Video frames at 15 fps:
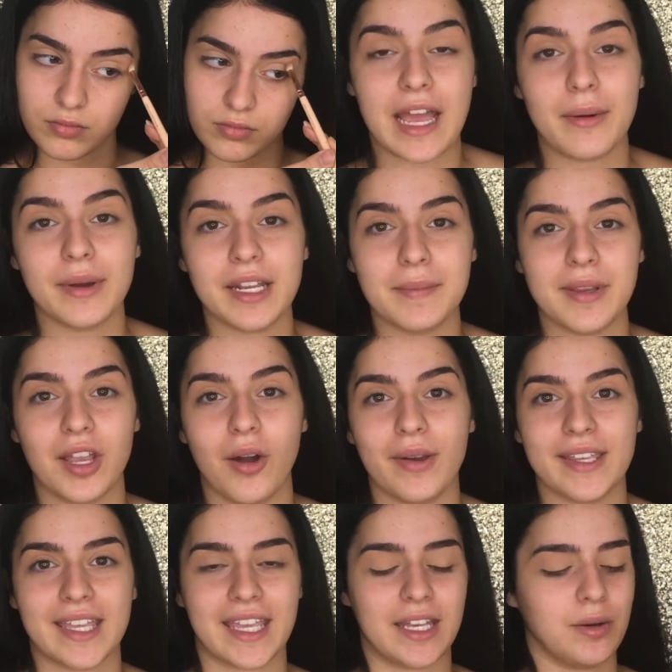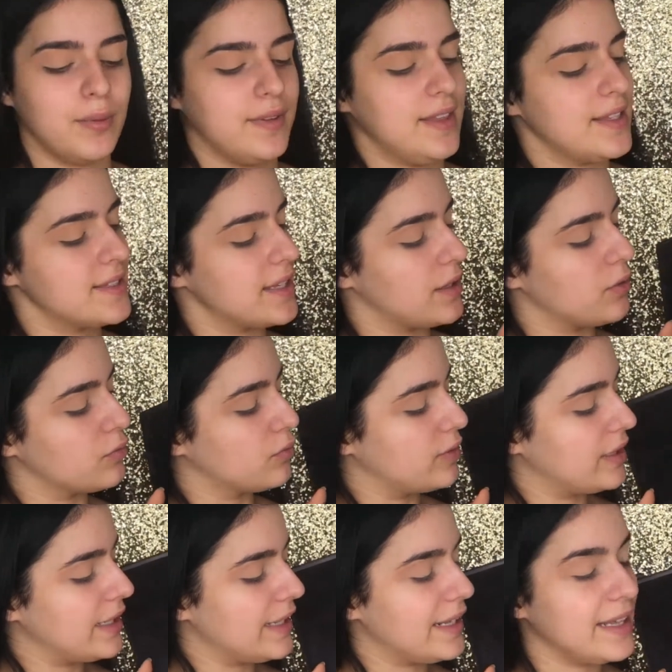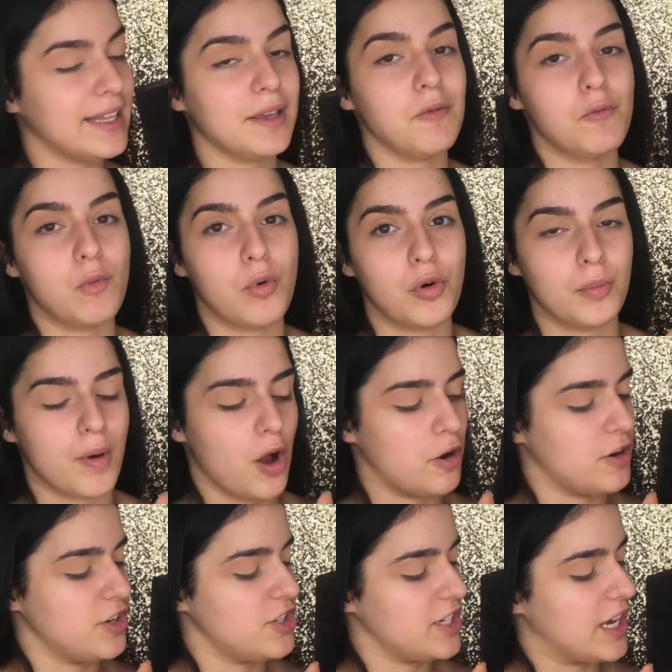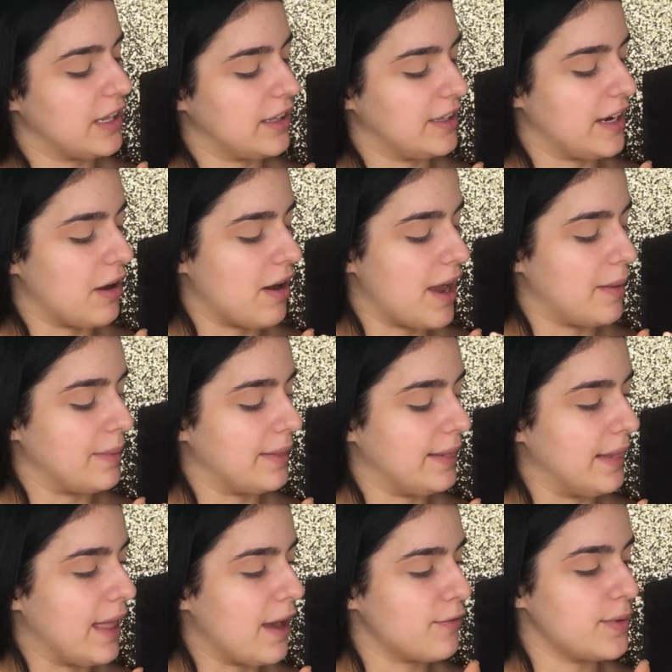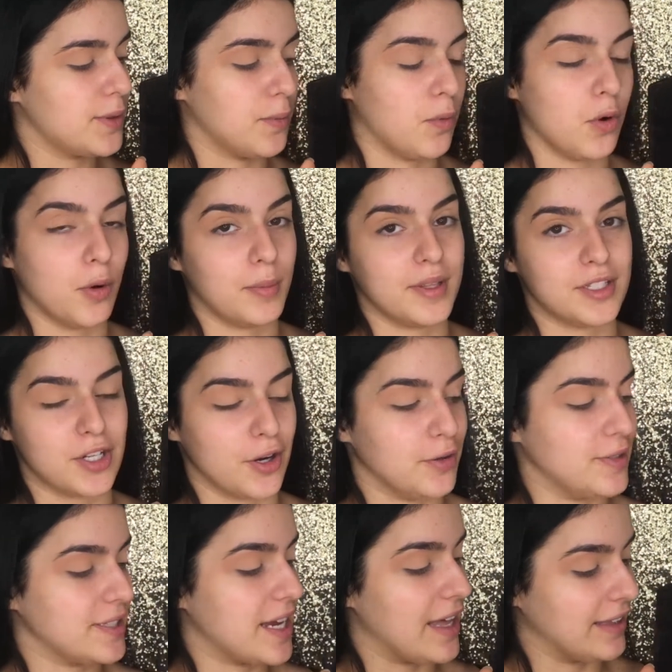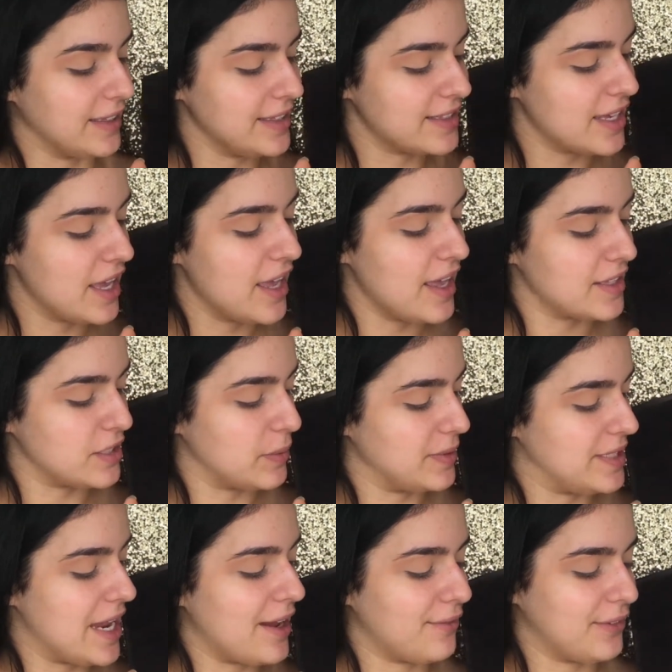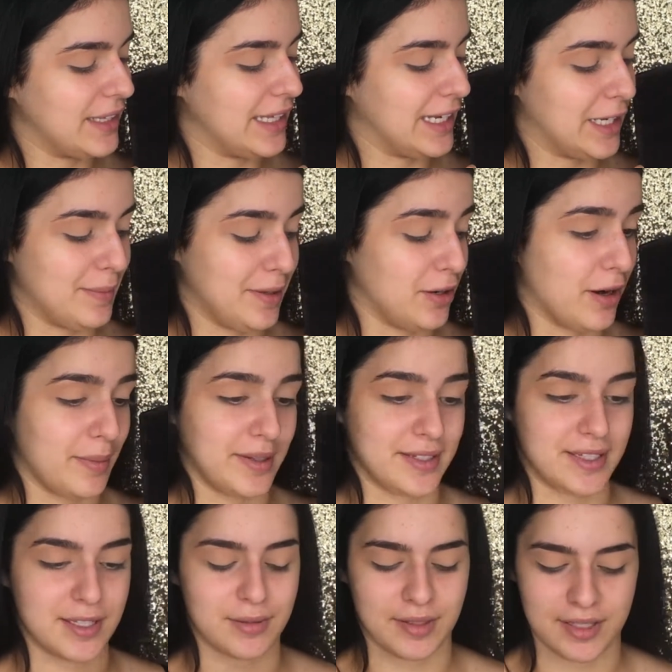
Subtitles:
Now we're going to be going in with this like really warm orangey colour. Now I'm in love with warm toned colours, so we're definitely going to be grabbing to this